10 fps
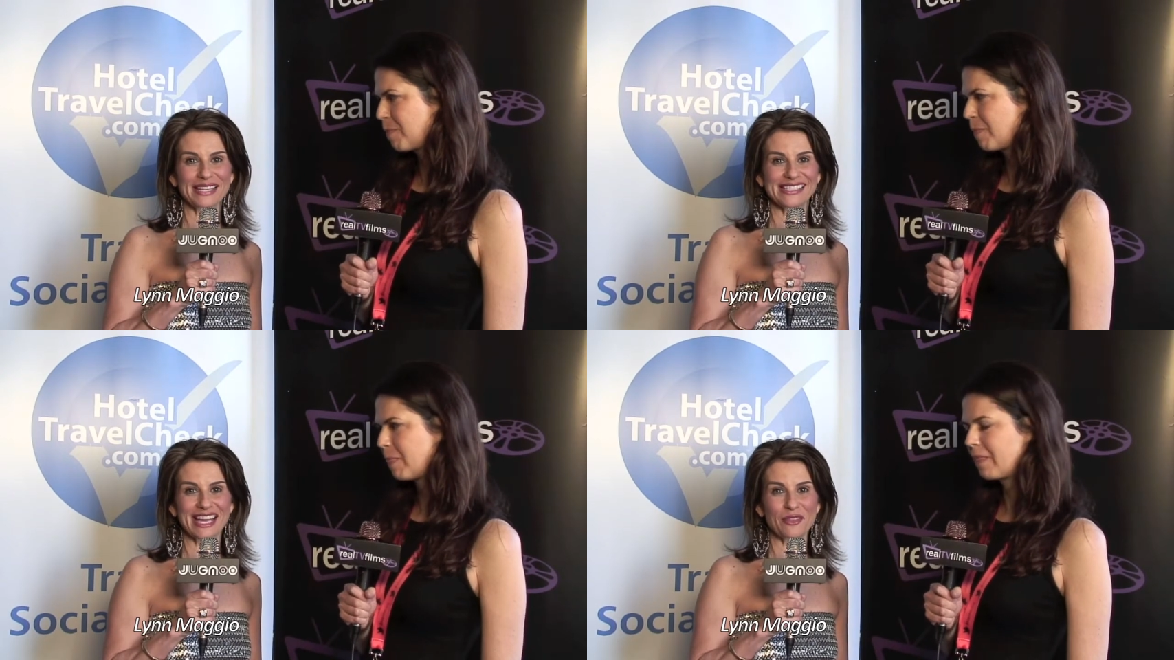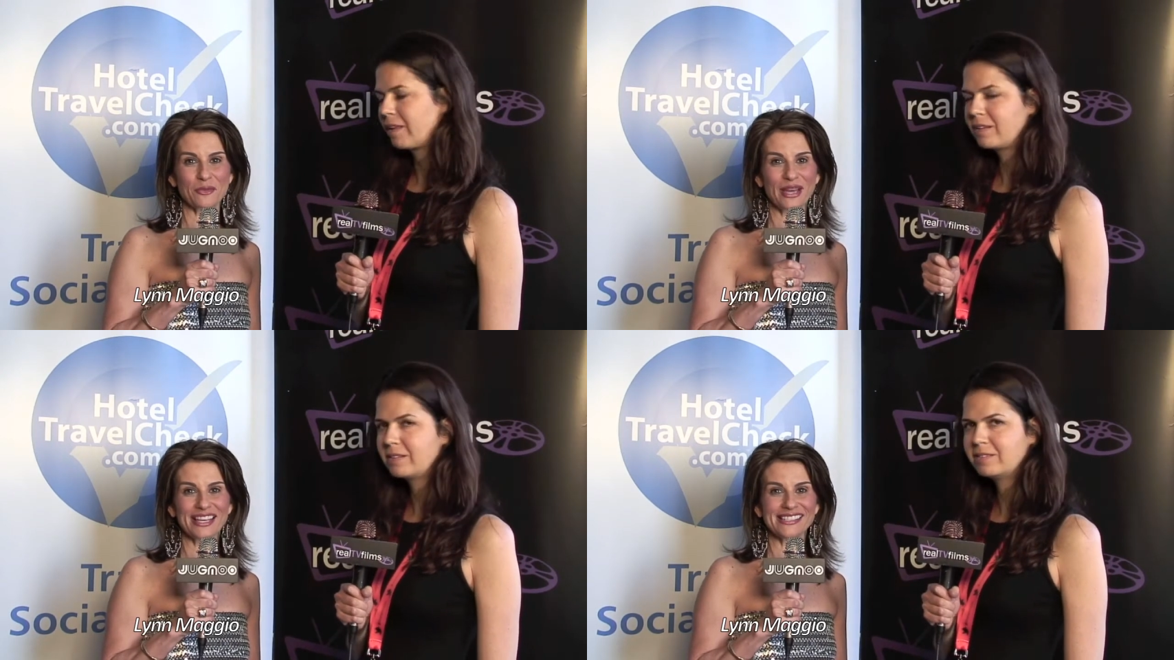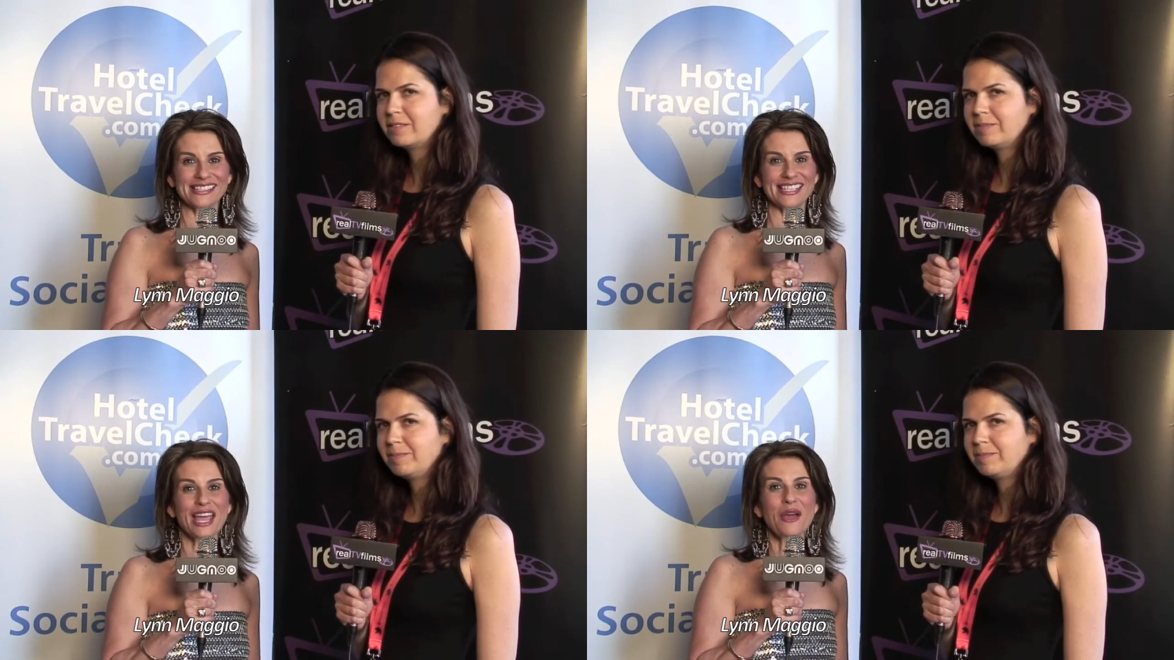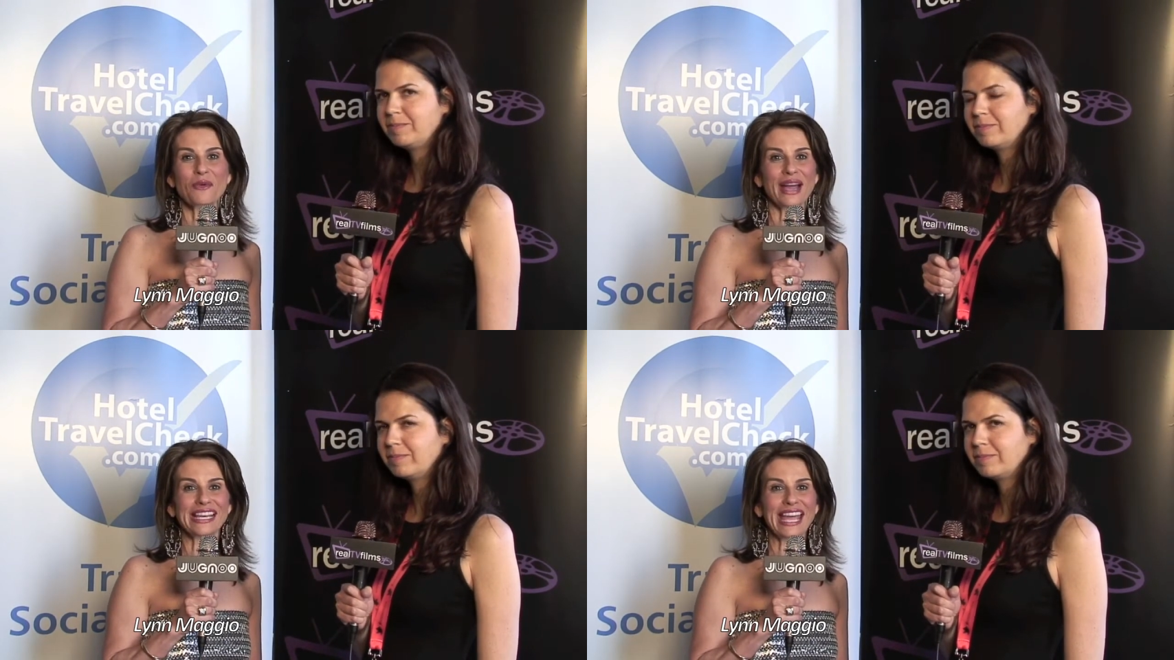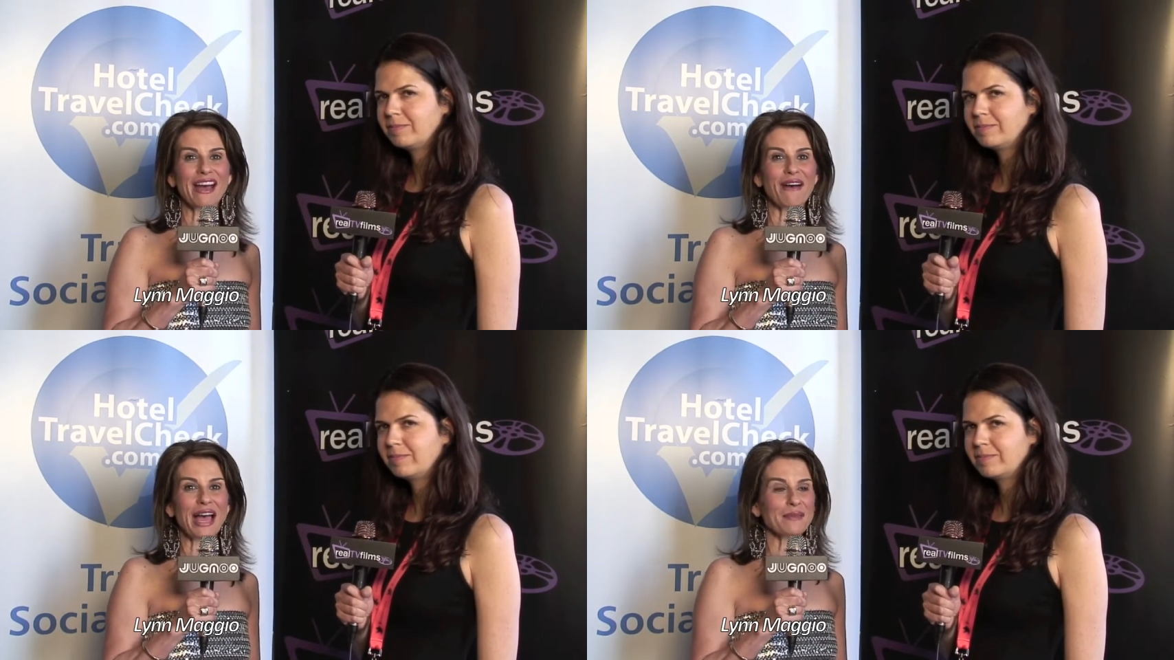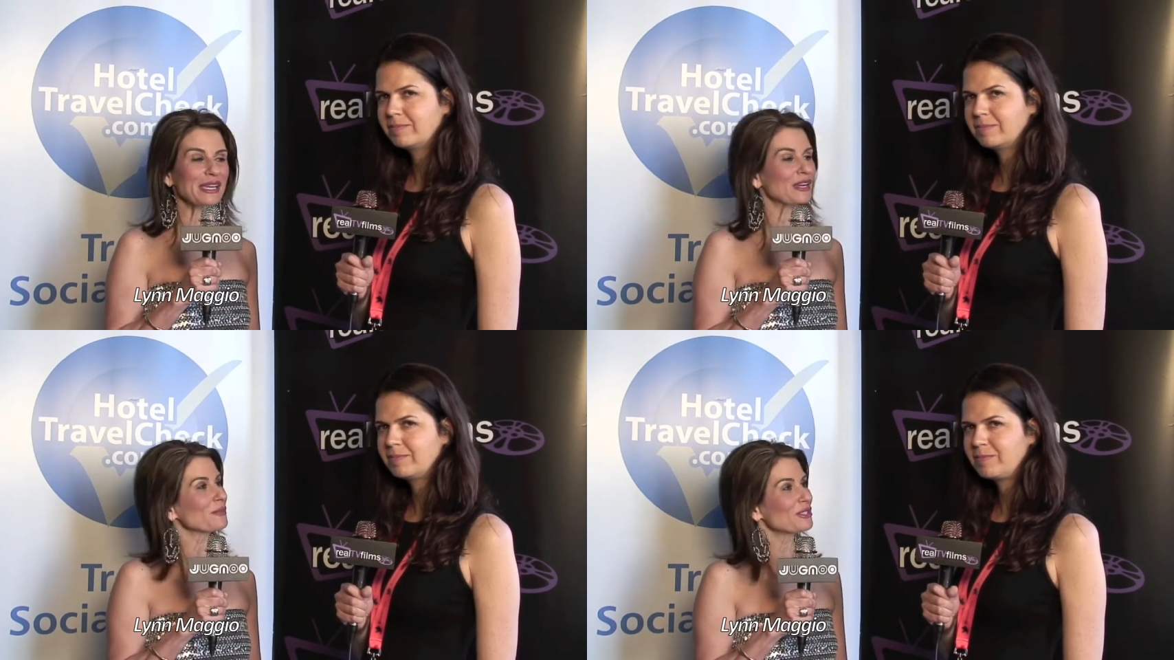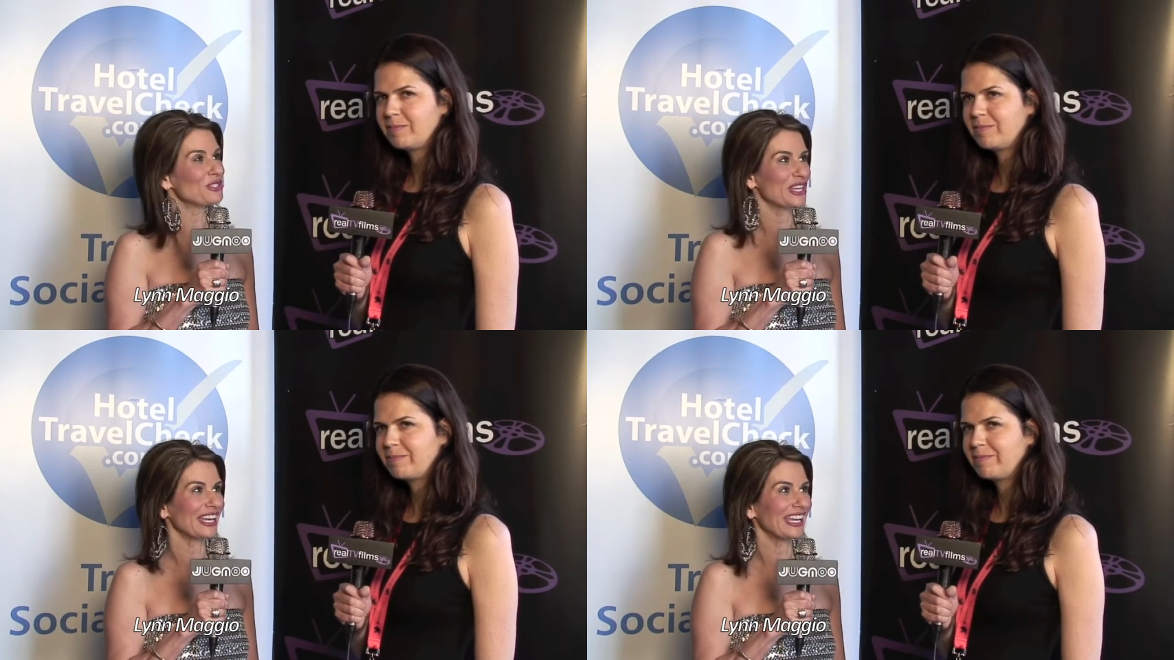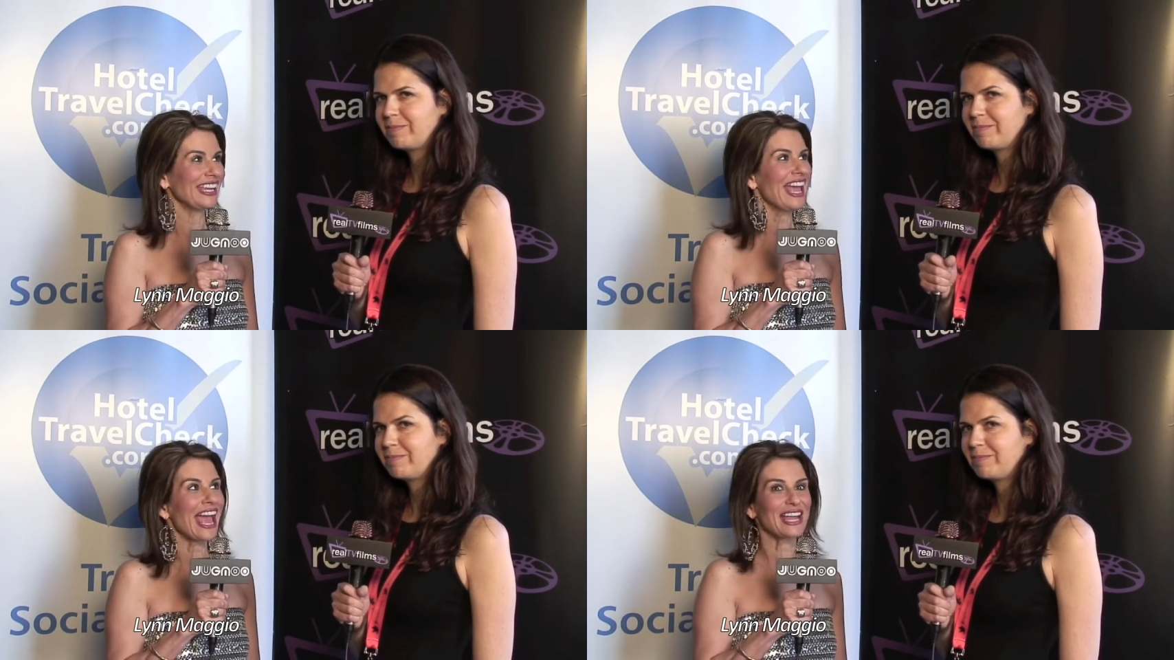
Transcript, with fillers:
Speaker 1: by Southwest. Right now, I'm here with Jenny,